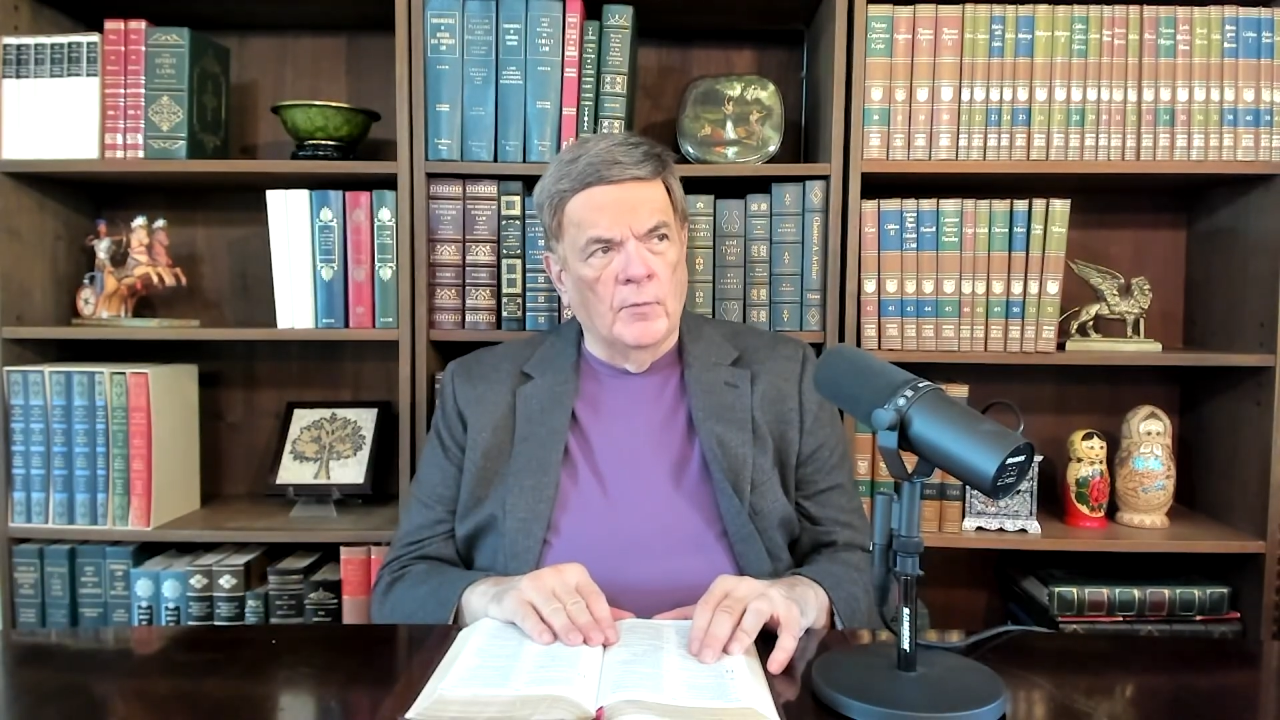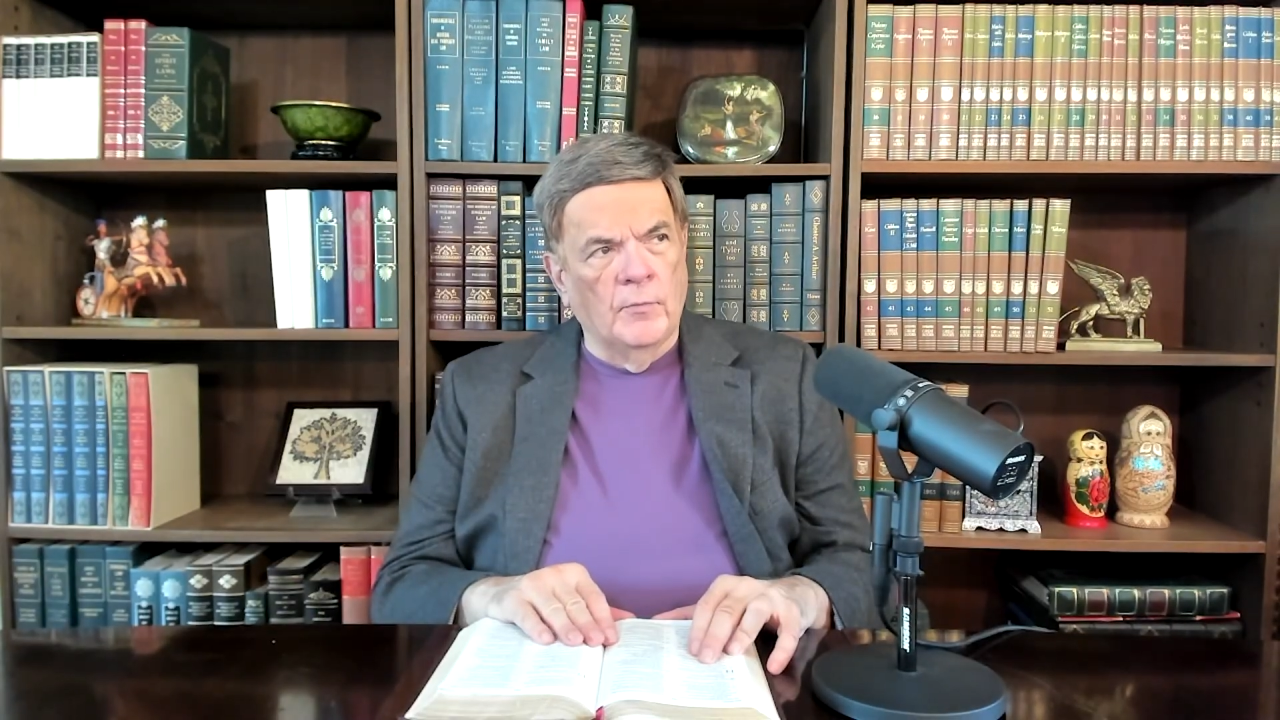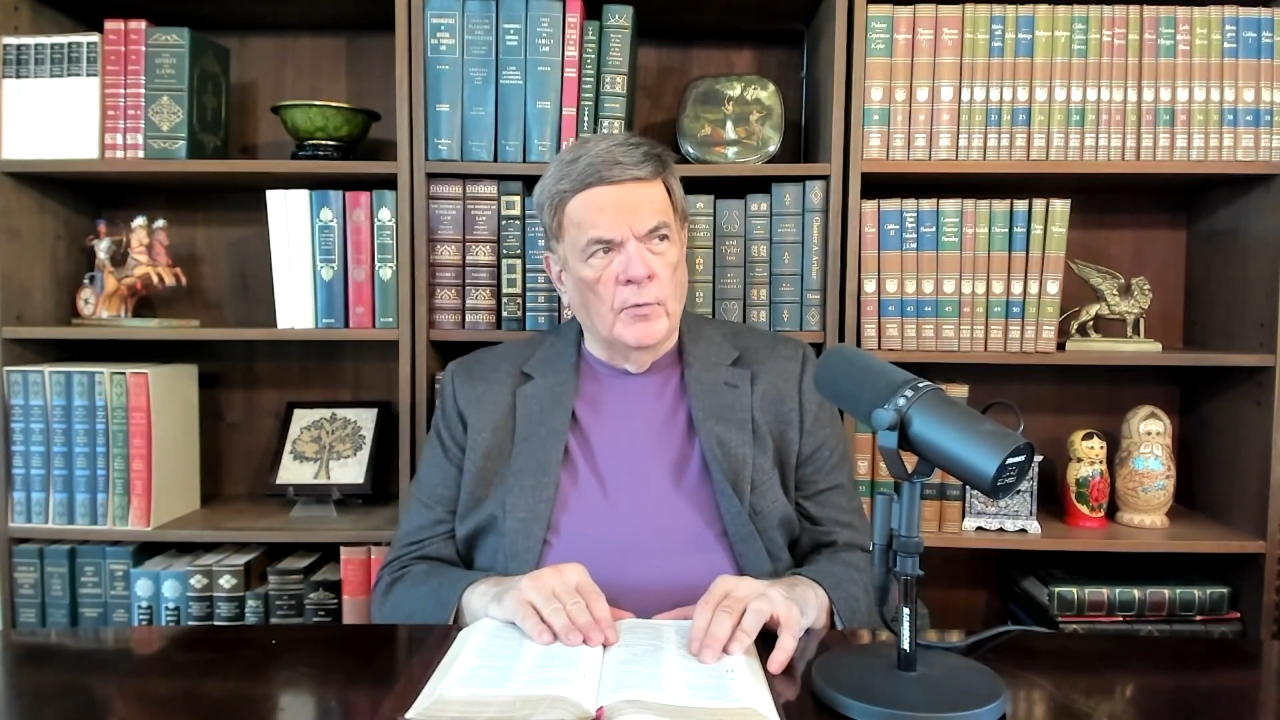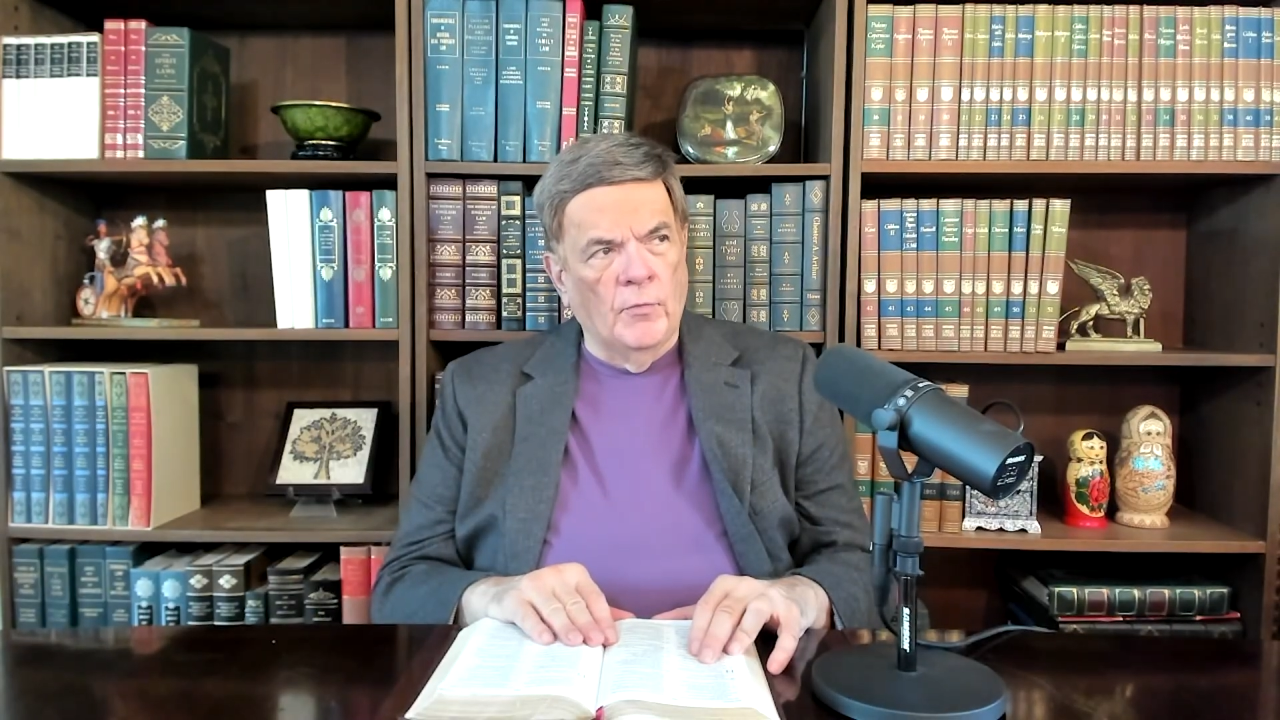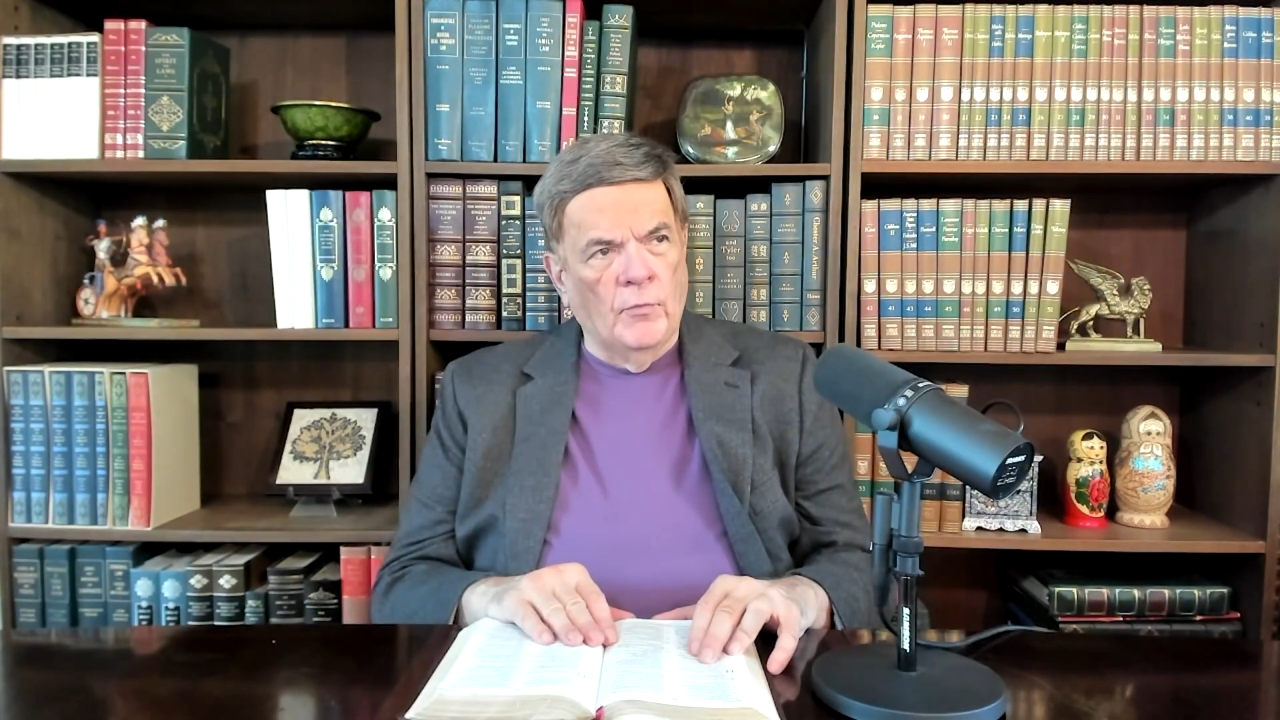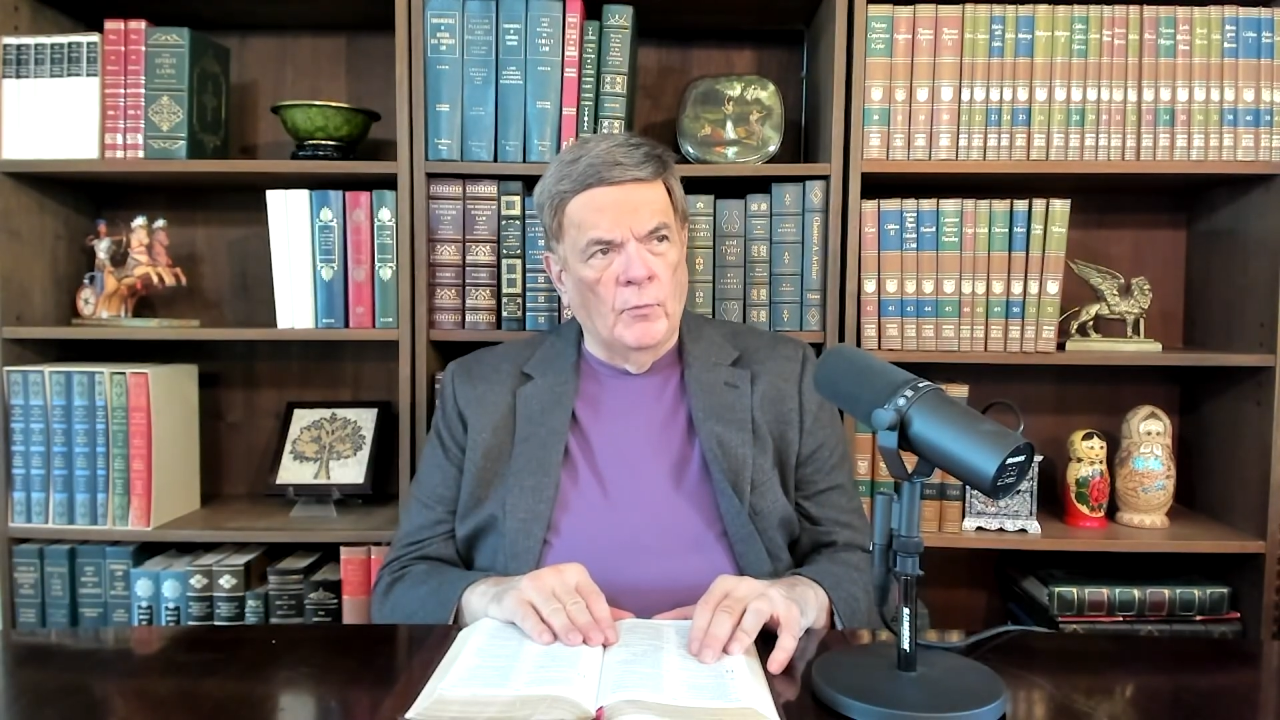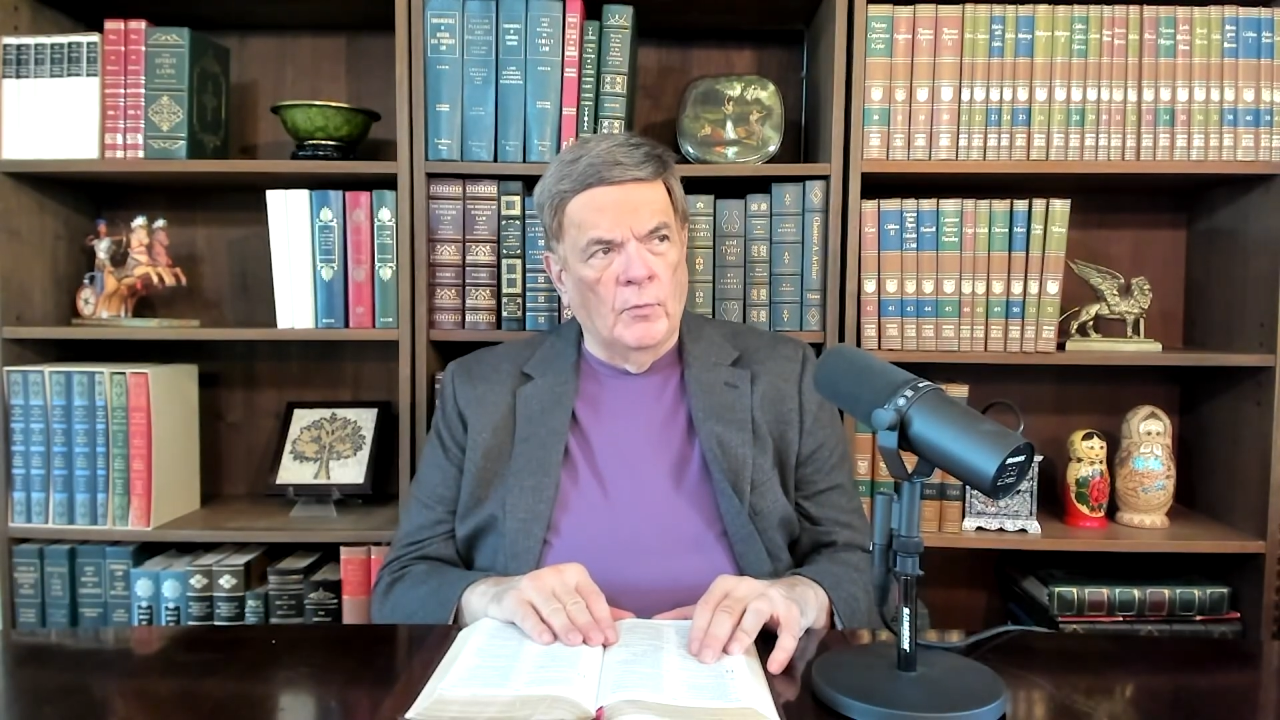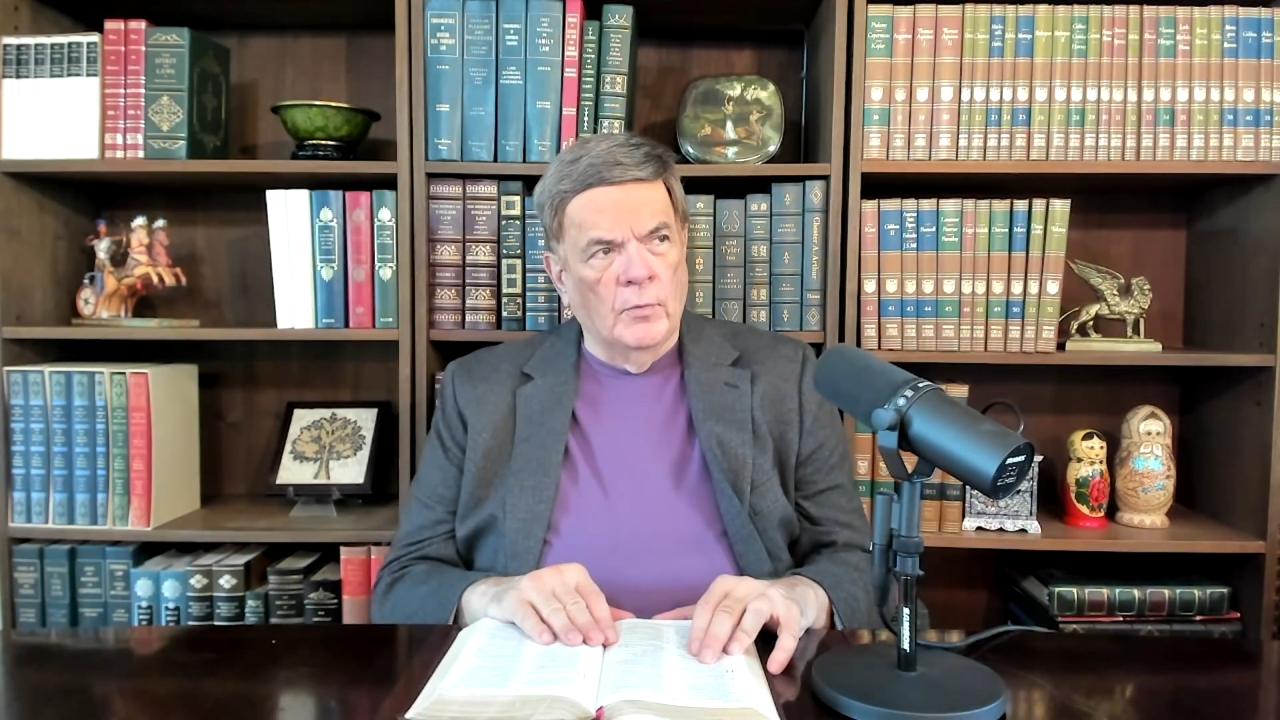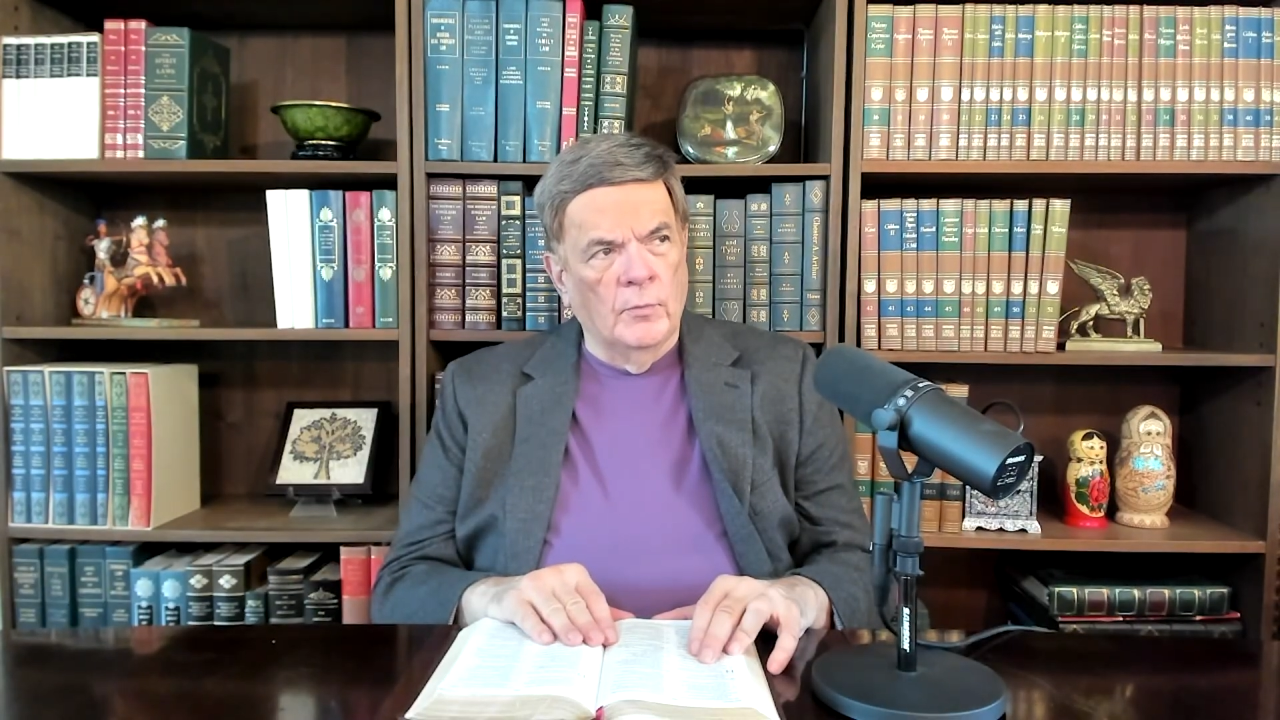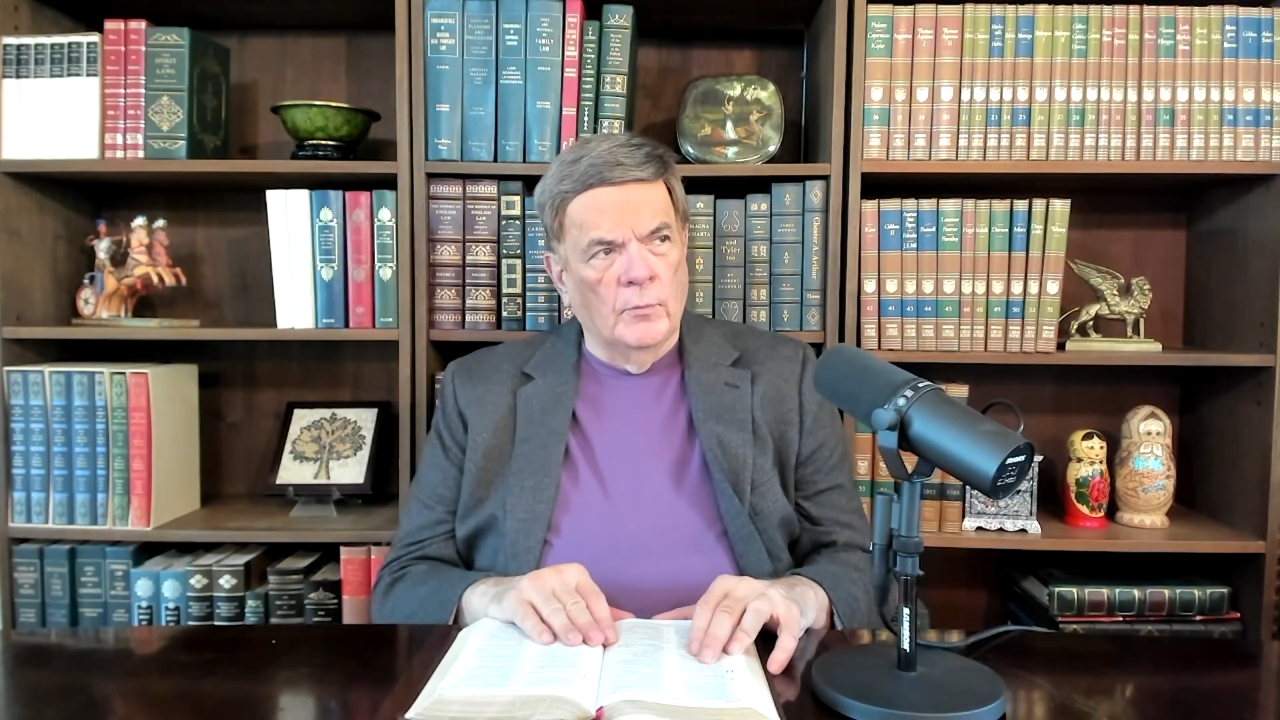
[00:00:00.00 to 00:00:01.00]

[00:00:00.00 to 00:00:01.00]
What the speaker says: of those who are